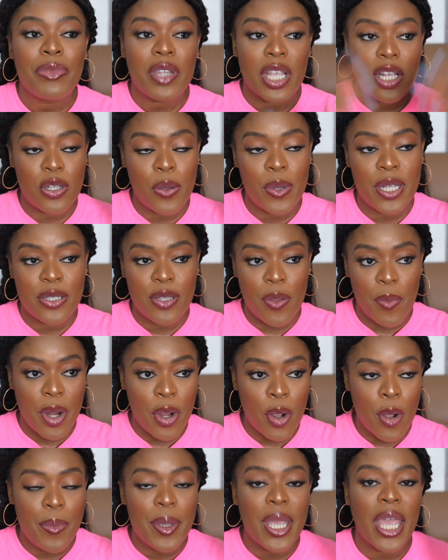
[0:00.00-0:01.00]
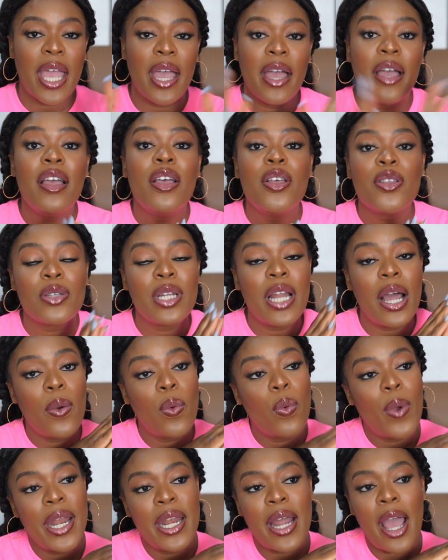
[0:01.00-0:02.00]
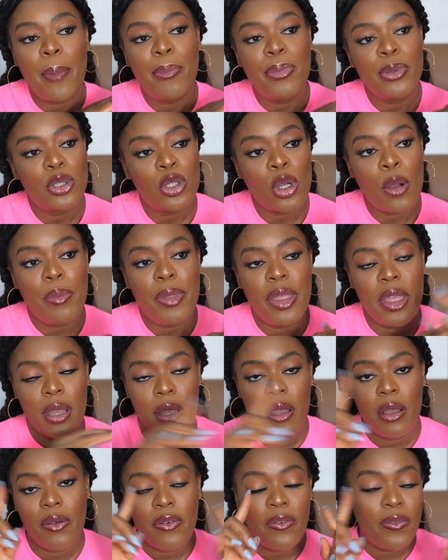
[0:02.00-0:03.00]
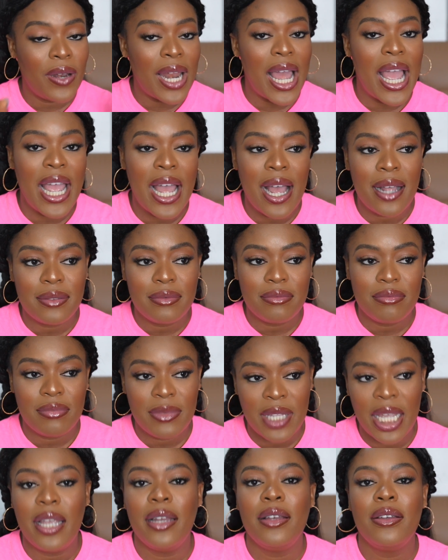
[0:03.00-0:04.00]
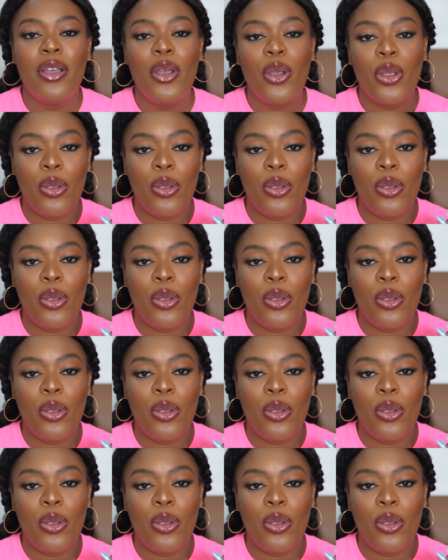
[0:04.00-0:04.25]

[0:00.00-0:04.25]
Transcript: it's always somewhere up here so that when I put up the flyer thing,